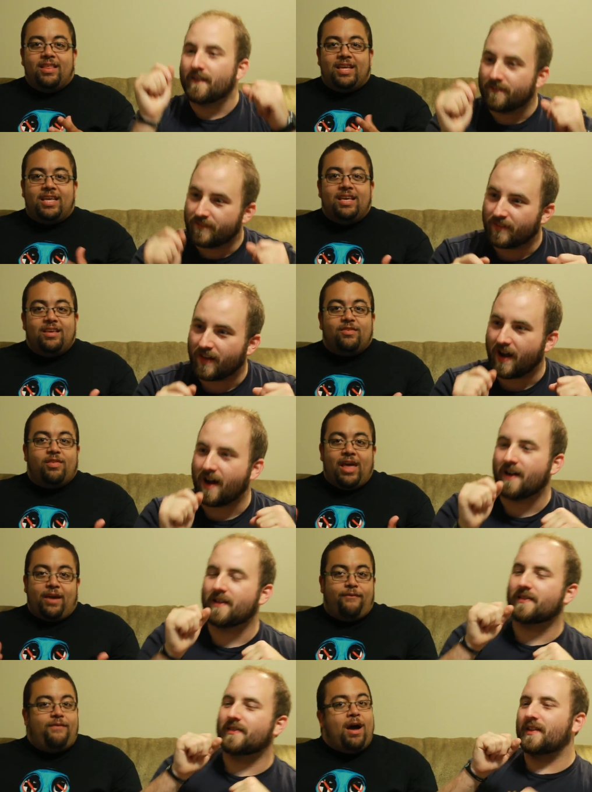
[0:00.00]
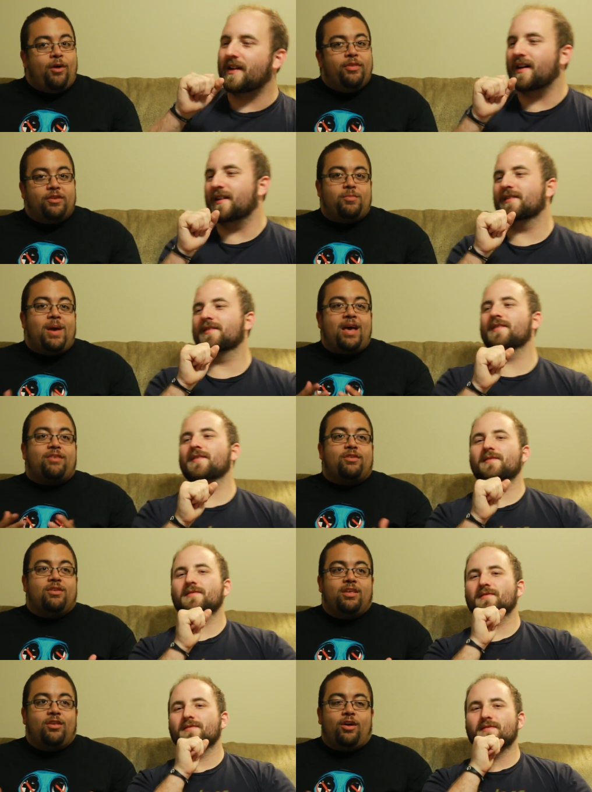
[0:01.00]
Speaker 1: he, like, found this
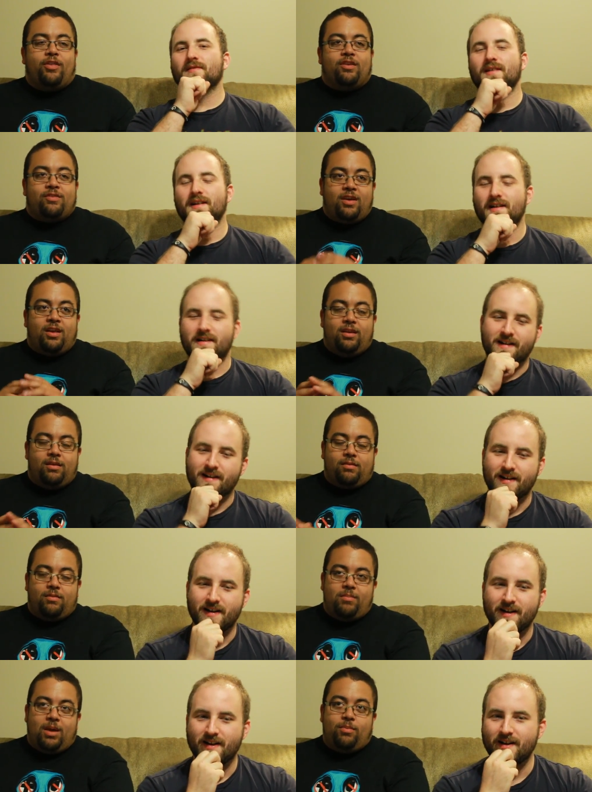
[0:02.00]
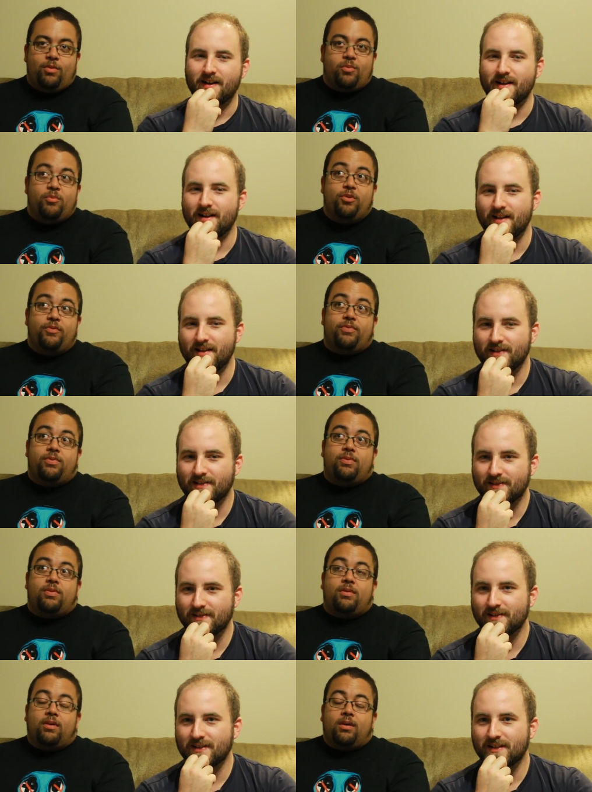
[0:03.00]
mask and did all this, and maybe removed
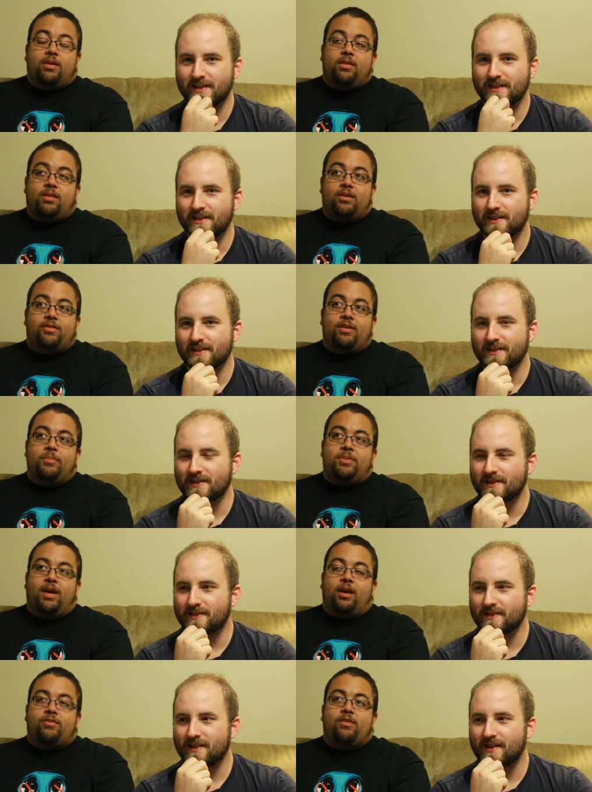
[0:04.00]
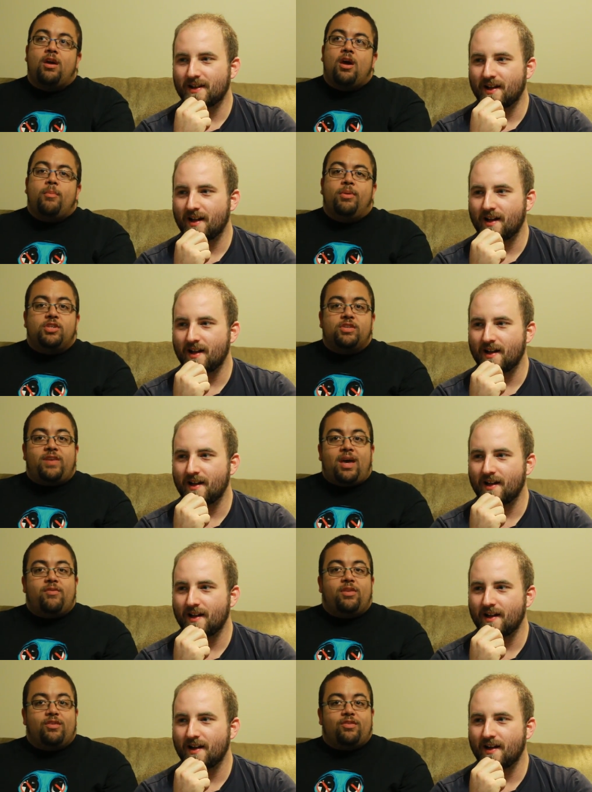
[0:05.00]
the subtext, but just
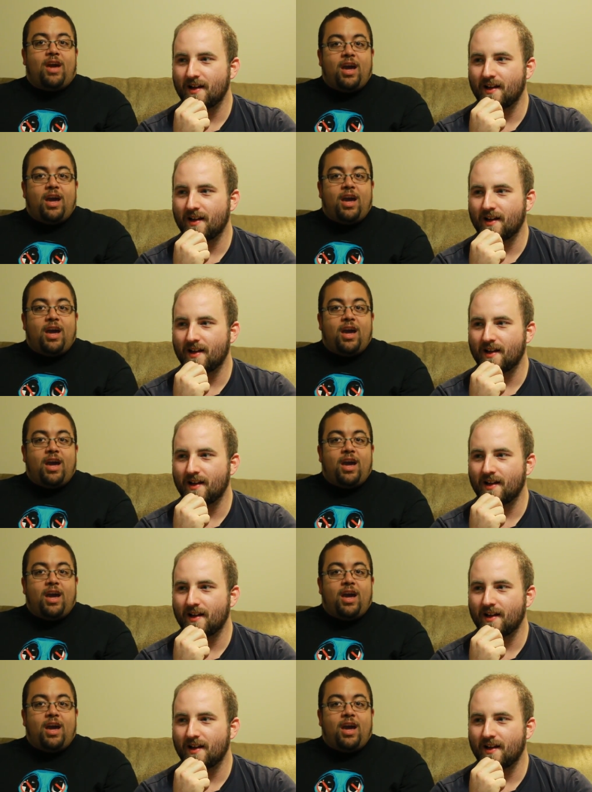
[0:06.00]
having this